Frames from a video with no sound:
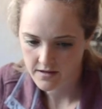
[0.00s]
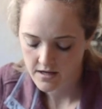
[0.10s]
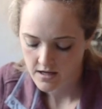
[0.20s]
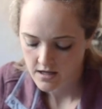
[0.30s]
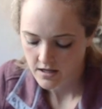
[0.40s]

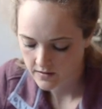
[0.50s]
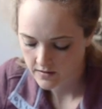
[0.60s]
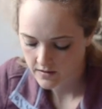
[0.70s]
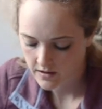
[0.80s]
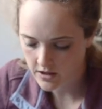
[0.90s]

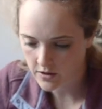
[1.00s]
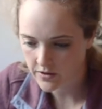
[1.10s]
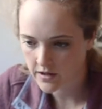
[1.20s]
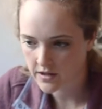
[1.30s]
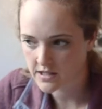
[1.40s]
Okay. You know,
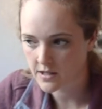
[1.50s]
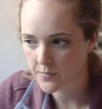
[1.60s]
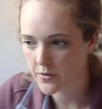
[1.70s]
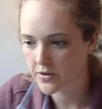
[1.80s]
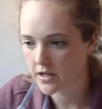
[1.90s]
the
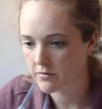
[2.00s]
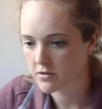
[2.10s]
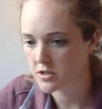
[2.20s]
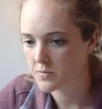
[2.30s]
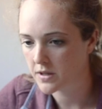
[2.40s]
simple thing
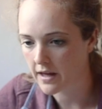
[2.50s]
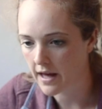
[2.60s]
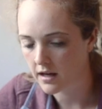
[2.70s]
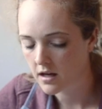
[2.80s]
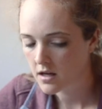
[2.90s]
would just be
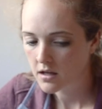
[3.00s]
like